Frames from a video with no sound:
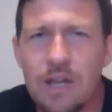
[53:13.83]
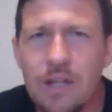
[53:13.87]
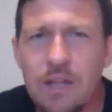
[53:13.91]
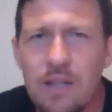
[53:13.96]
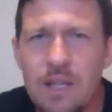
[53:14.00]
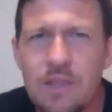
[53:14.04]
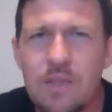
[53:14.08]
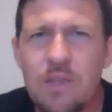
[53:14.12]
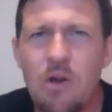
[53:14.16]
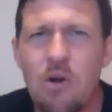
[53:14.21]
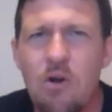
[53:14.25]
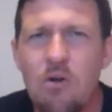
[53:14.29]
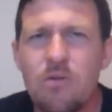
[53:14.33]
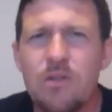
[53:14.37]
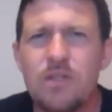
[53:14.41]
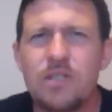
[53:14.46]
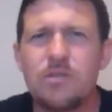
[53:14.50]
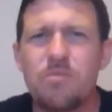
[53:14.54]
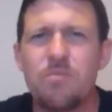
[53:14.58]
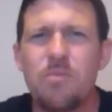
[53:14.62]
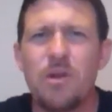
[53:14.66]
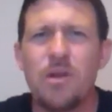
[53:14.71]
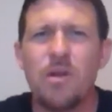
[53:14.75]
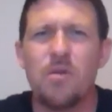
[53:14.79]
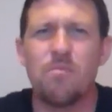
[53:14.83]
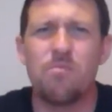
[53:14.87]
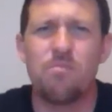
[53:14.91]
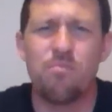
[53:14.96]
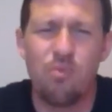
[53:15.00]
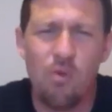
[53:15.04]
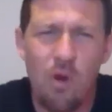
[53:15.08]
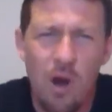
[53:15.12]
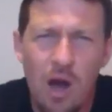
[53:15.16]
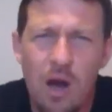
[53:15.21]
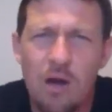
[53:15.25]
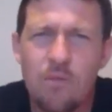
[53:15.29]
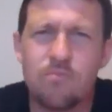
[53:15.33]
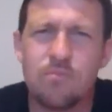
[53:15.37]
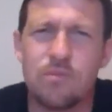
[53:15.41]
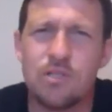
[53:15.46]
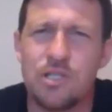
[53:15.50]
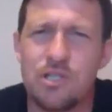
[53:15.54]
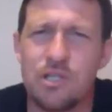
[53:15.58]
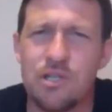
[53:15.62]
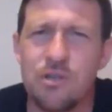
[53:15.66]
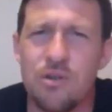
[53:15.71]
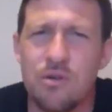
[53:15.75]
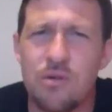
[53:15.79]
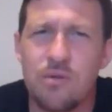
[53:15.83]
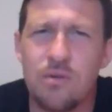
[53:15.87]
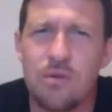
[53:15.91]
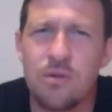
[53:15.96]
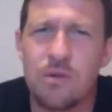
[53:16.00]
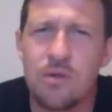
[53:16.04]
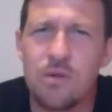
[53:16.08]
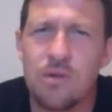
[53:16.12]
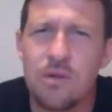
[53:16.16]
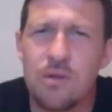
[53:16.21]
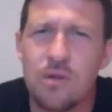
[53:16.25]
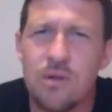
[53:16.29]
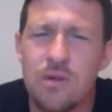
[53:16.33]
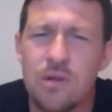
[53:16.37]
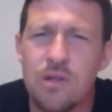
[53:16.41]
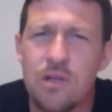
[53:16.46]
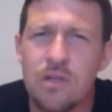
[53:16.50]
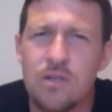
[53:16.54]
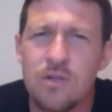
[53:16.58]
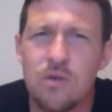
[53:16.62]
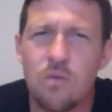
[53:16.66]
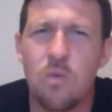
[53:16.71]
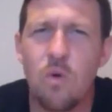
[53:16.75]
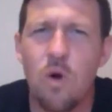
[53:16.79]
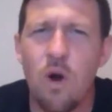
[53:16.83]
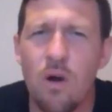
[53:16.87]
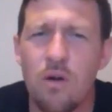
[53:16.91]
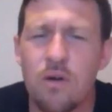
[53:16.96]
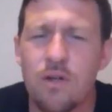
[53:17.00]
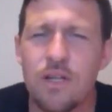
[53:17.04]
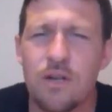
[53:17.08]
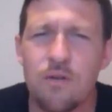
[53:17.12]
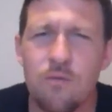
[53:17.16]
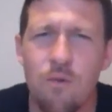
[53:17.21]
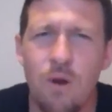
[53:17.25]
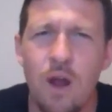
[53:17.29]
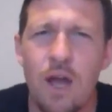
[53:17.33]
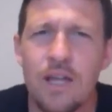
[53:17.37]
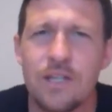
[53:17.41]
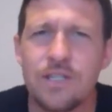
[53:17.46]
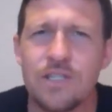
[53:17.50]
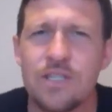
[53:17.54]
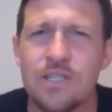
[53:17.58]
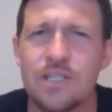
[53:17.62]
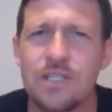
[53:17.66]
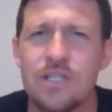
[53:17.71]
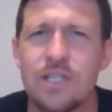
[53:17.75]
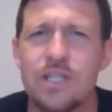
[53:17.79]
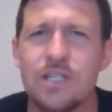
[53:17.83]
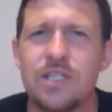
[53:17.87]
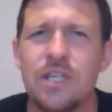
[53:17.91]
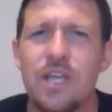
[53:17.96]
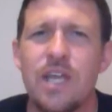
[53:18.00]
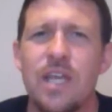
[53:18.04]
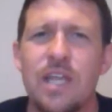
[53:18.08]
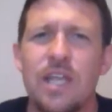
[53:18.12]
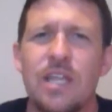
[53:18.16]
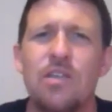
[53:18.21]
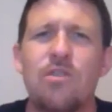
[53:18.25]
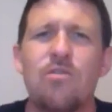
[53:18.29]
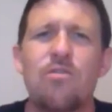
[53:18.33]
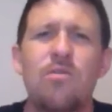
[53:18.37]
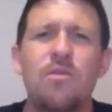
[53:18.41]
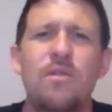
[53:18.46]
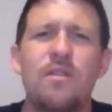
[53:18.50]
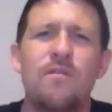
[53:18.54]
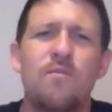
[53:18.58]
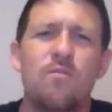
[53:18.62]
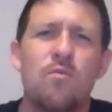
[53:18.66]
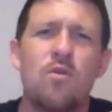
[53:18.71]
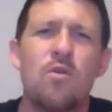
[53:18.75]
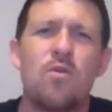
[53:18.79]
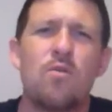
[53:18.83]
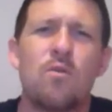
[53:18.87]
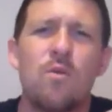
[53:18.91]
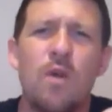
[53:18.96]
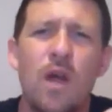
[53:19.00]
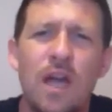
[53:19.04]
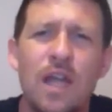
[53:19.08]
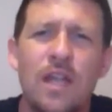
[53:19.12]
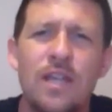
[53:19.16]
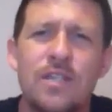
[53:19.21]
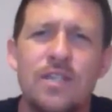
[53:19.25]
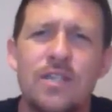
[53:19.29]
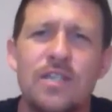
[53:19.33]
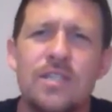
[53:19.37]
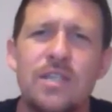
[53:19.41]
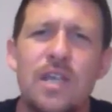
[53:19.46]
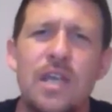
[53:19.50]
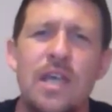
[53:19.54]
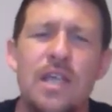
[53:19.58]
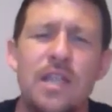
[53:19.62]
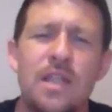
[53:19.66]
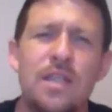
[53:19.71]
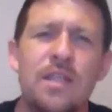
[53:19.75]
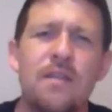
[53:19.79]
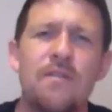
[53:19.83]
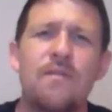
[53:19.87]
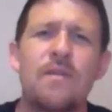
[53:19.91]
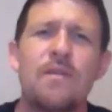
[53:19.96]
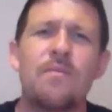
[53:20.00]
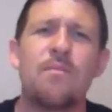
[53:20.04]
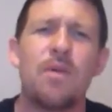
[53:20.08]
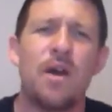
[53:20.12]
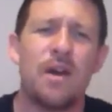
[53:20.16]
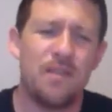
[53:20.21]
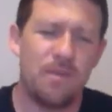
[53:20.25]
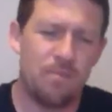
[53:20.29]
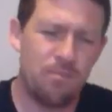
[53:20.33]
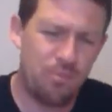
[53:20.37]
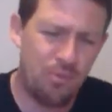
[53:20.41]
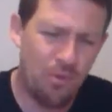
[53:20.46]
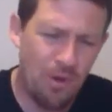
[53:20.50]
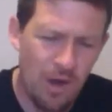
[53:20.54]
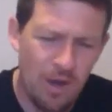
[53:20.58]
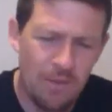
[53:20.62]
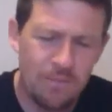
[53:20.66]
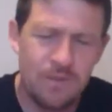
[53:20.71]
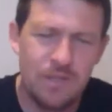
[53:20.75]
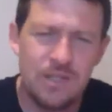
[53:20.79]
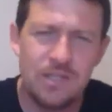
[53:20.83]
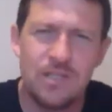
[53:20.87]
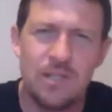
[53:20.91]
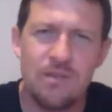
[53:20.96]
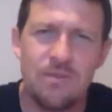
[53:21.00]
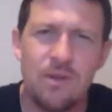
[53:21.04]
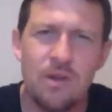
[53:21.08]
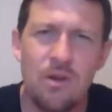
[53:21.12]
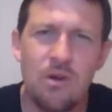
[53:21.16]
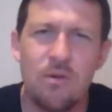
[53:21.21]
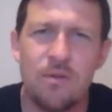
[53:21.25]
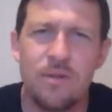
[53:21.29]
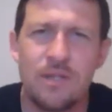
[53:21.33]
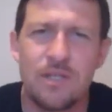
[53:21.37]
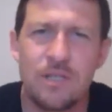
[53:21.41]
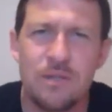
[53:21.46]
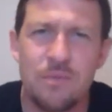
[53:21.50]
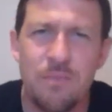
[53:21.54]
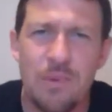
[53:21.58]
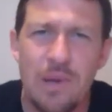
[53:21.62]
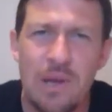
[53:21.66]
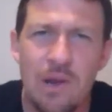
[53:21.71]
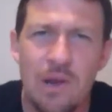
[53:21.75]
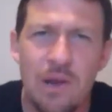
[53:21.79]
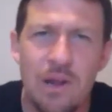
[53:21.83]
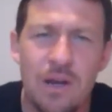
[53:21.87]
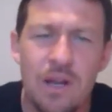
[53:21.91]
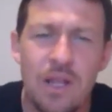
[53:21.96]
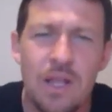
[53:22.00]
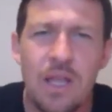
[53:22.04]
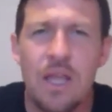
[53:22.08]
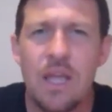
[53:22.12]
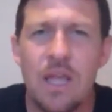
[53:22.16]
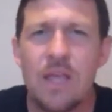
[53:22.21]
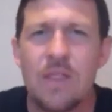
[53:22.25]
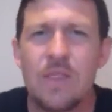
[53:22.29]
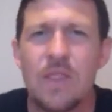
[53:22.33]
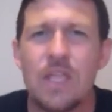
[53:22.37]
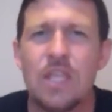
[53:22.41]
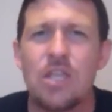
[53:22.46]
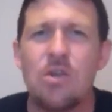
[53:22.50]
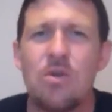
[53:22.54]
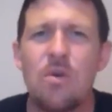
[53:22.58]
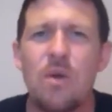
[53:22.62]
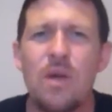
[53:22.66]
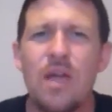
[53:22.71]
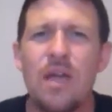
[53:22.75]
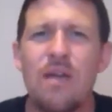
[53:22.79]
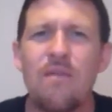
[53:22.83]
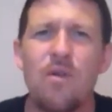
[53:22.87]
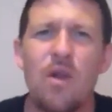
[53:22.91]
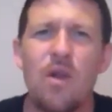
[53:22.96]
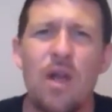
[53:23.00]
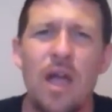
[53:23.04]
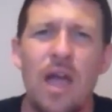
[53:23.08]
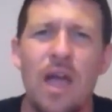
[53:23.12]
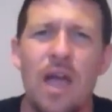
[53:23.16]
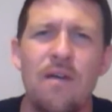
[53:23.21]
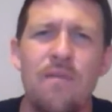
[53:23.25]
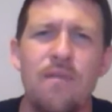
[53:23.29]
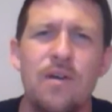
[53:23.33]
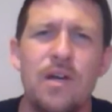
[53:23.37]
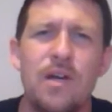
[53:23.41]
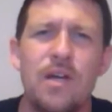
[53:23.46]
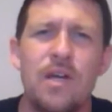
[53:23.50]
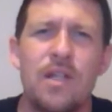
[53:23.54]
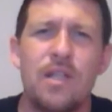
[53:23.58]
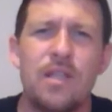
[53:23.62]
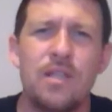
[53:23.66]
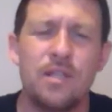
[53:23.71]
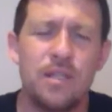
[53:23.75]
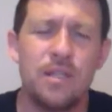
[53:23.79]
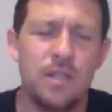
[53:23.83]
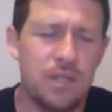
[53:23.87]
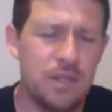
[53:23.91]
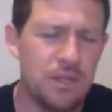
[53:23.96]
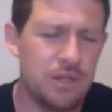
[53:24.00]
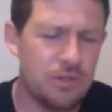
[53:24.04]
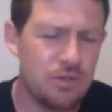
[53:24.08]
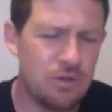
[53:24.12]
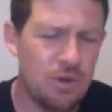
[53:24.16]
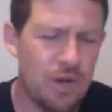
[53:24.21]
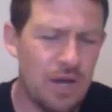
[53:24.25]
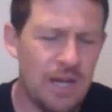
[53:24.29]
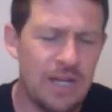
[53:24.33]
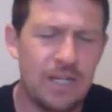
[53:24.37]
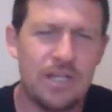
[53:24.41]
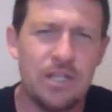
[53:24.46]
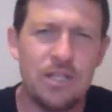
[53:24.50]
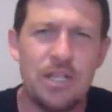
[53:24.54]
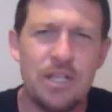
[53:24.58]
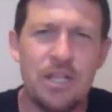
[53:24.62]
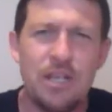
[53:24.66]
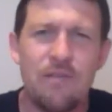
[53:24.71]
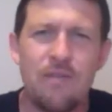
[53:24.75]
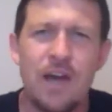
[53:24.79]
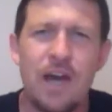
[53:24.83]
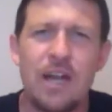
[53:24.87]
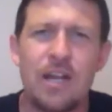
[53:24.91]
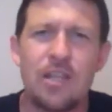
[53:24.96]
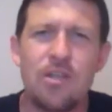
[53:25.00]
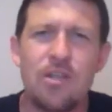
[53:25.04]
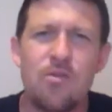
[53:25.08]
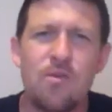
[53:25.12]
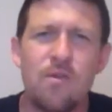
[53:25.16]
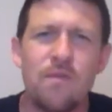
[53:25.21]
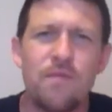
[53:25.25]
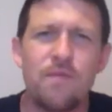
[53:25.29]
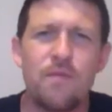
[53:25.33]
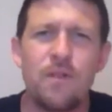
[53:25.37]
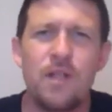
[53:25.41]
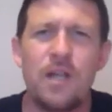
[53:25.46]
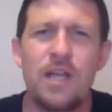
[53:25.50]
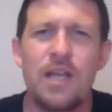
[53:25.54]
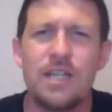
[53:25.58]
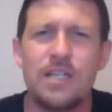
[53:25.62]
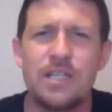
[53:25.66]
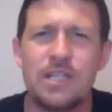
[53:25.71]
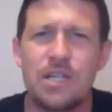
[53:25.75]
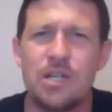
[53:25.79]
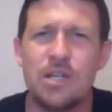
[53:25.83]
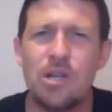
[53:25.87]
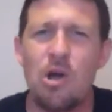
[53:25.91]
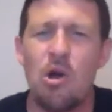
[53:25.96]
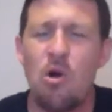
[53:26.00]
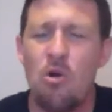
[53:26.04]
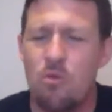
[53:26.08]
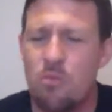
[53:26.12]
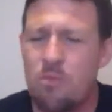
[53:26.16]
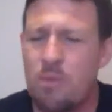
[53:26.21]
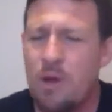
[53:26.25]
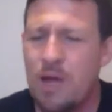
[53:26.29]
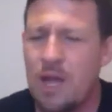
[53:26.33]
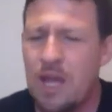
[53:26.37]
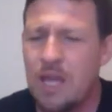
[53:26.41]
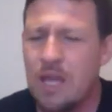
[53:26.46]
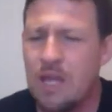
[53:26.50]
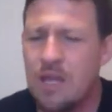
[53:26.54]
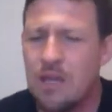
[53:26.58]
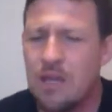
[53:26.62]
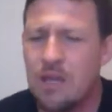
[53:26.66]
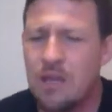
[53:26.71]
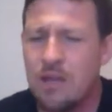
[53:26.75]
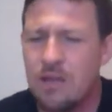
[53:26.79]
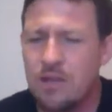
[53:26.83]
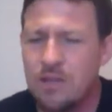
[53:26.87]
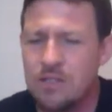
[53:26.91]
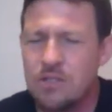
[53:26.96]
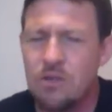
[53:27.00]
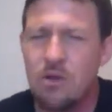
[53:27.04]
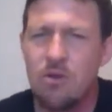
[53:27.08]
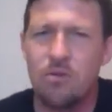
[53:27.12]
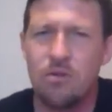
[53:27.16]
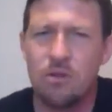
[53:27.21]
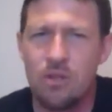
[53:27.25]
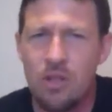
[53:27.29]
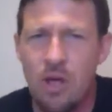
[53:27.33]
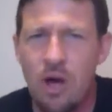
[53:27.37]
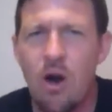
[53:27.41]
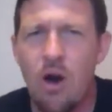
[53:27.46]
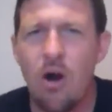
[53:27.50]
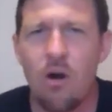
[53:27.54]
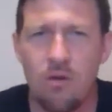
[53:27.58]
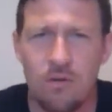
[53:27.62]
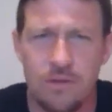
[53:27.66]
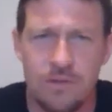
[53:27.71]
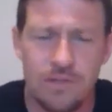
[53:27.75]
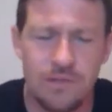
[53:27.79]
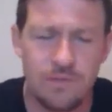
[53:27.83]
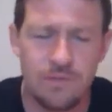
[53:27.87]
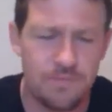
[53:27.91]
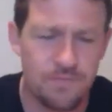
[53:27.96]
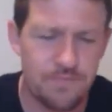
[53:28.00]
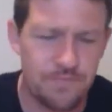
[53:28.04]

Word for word: Let the Holy Spirit prompt you to walk in righteousness. And you'll live more righteous living by the promptings of the Holy Spirit than you ever have trying to live out of your flesh and obey certain laws.